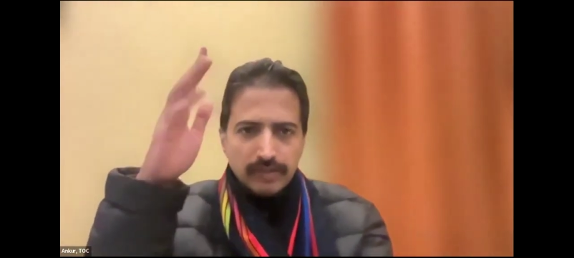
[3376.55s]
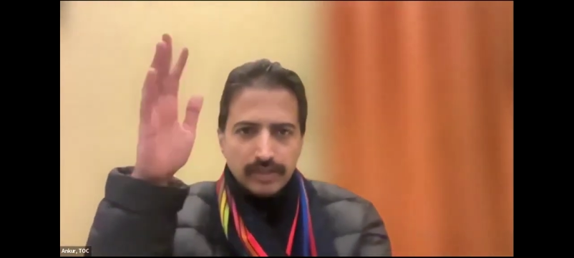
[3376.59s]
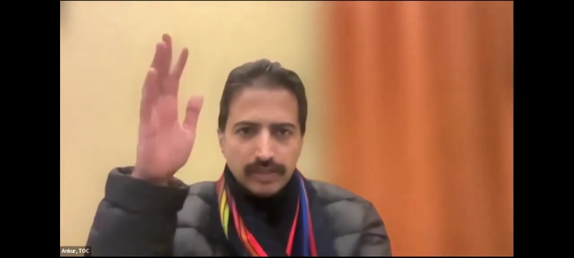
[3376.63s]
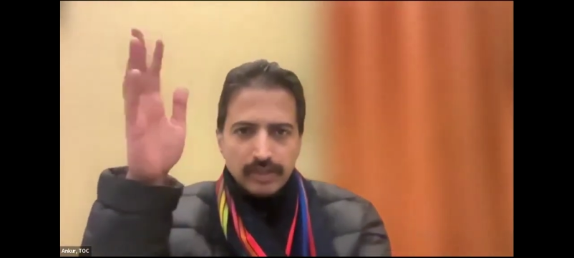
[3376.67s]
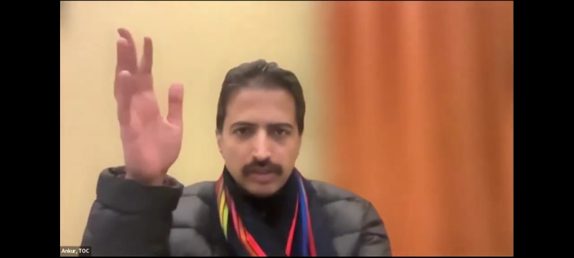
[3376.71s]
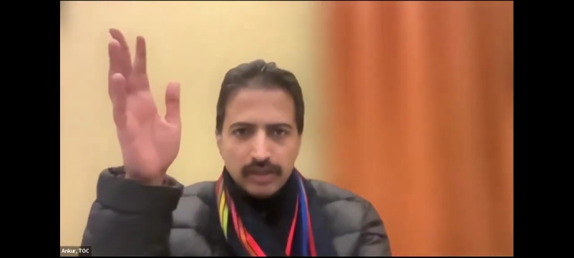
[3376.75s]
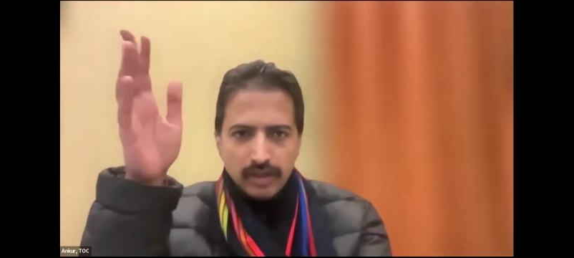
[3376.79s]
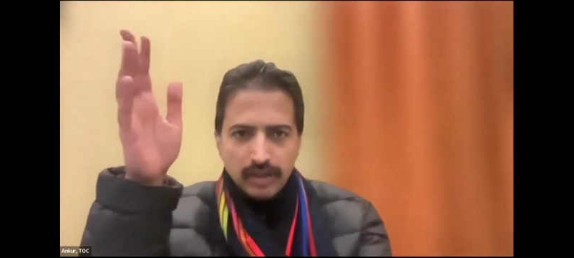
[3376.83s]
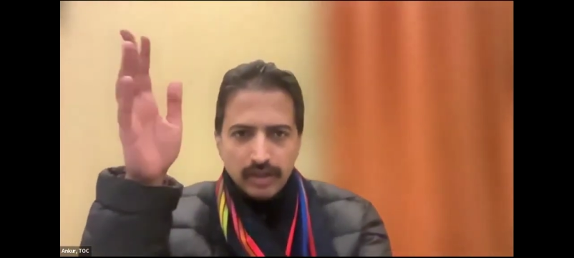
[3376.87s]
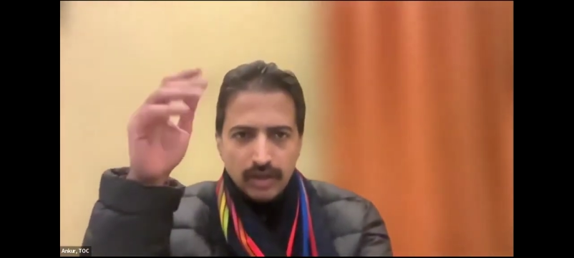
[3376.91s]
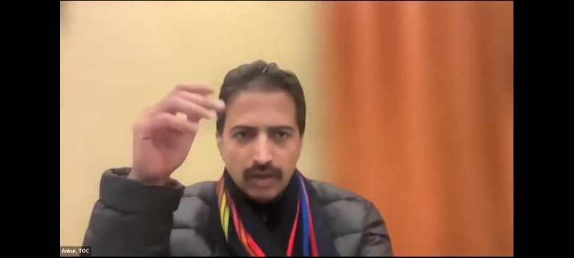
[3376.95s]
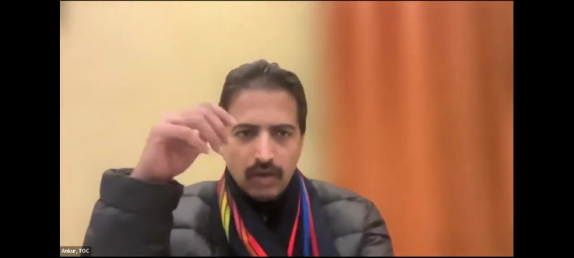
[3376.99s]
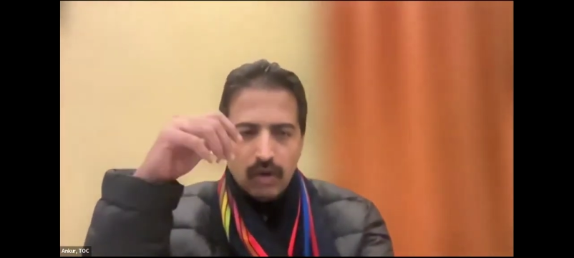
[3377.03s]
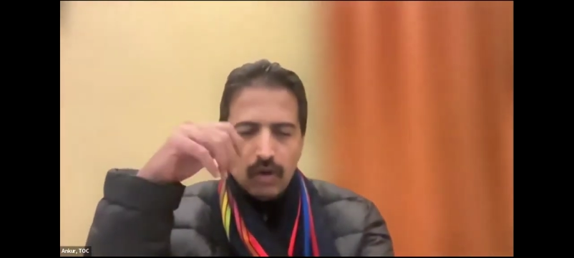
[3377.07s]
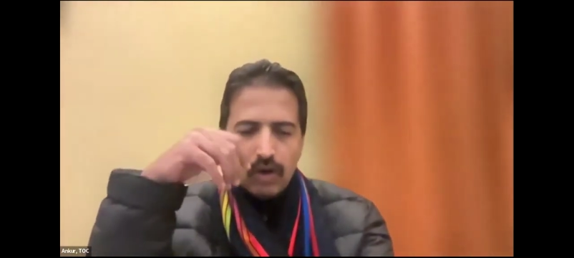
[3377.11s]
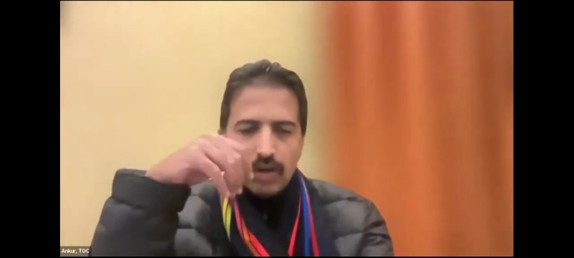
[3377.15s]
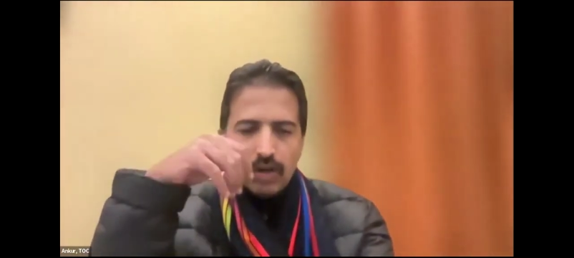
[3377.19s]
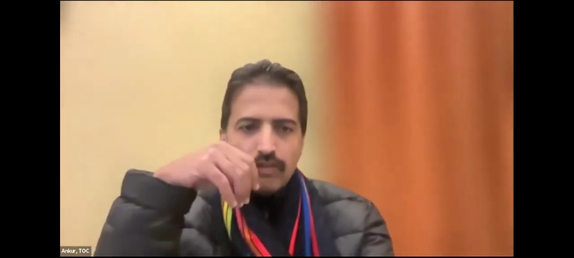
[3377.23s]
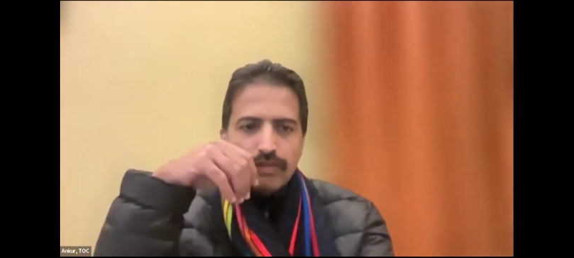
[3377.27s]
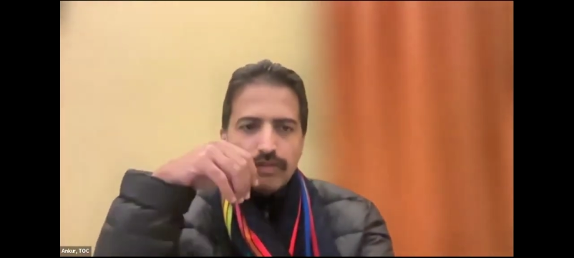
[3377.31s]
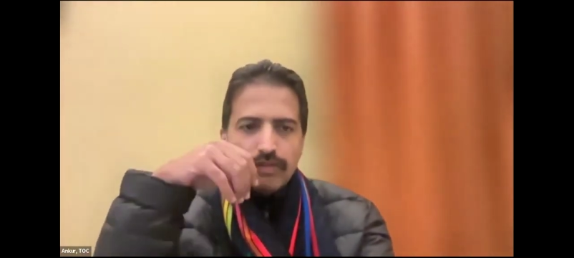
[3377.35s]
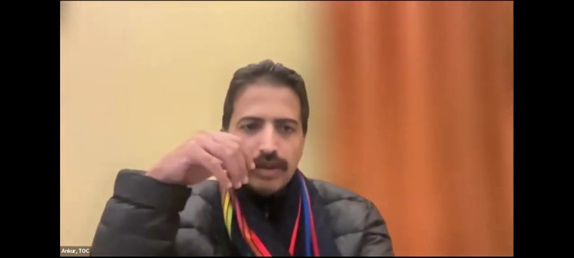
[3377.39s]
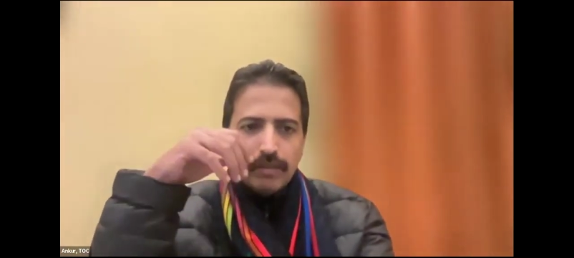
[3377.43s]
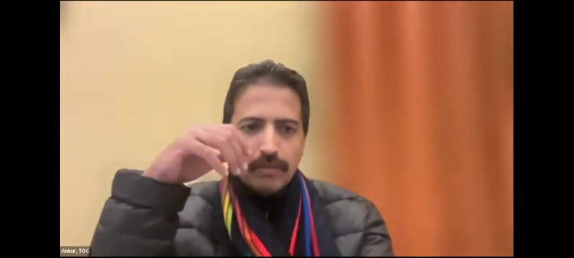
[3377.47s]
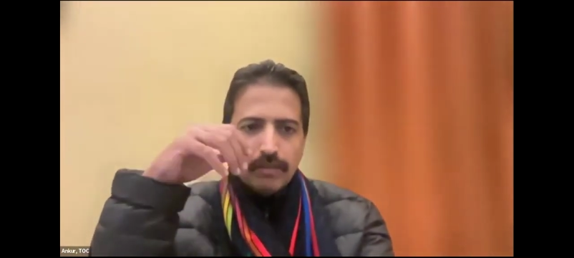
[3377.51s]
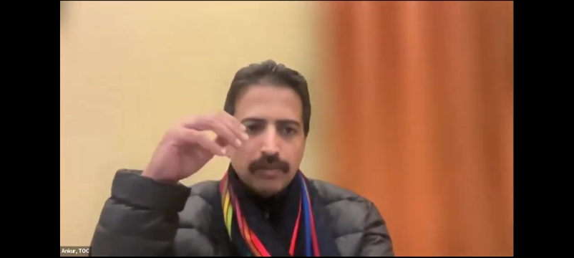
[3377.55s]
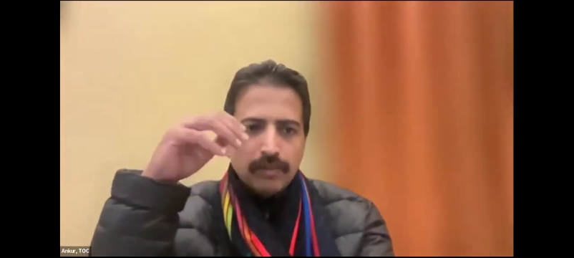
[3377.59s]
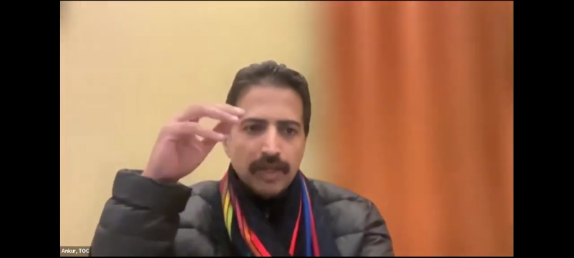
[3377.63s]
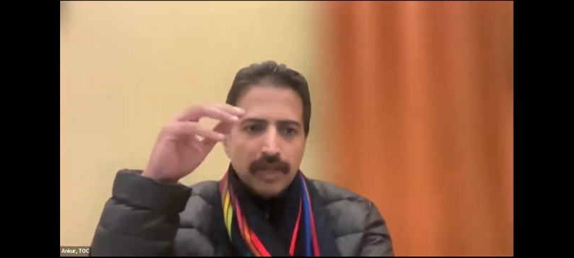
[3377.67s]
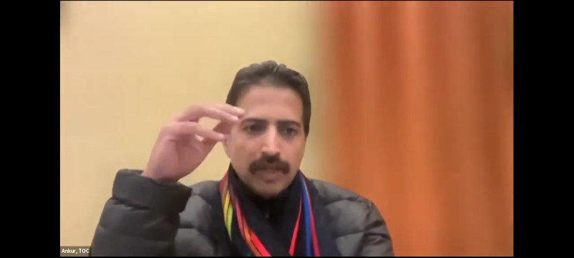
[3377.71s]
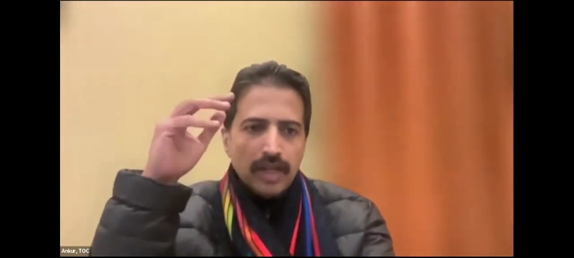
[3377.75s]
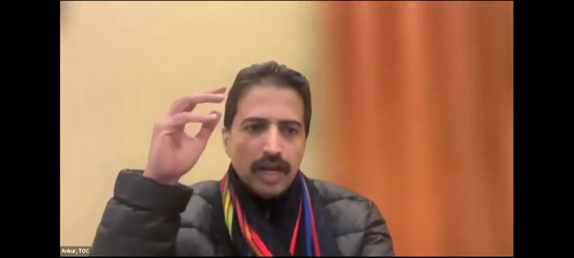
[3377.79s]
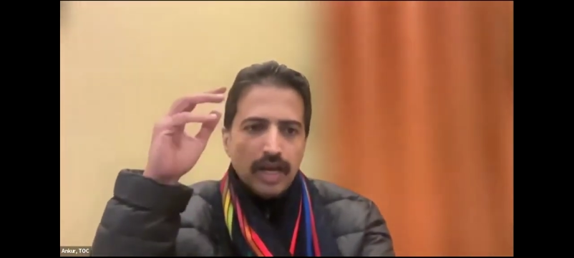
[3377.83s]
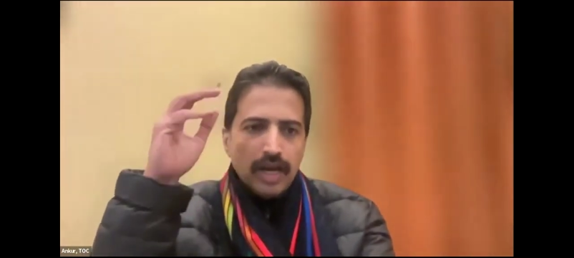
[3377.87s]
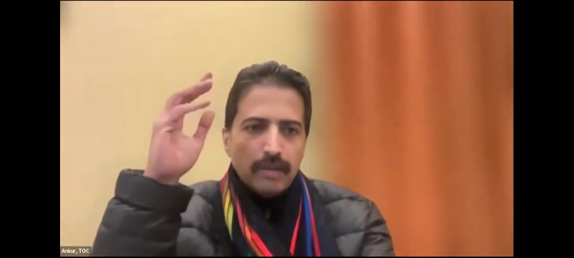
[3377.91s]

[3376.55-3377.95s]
with all of them.